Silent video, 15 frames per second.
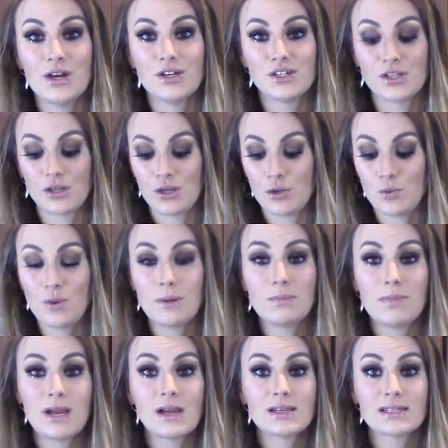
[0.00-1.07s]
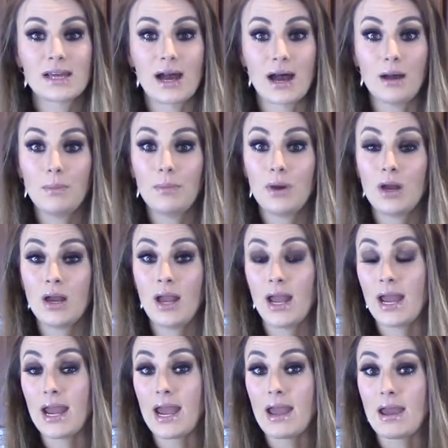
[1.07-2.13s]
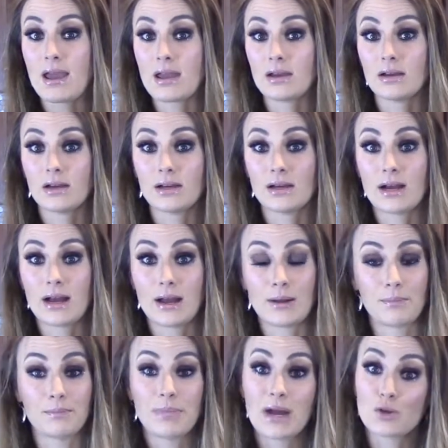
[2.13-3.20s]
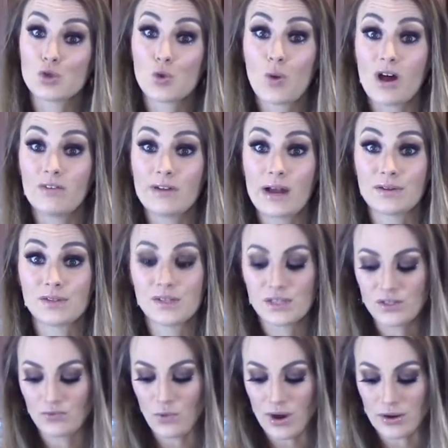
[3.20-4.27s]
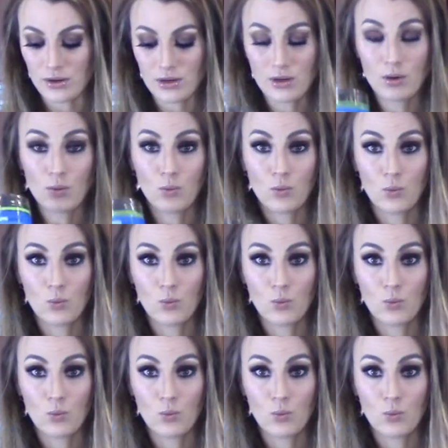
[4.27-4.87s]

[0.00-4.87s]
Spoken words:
So you would mix up about 12 ounces of water,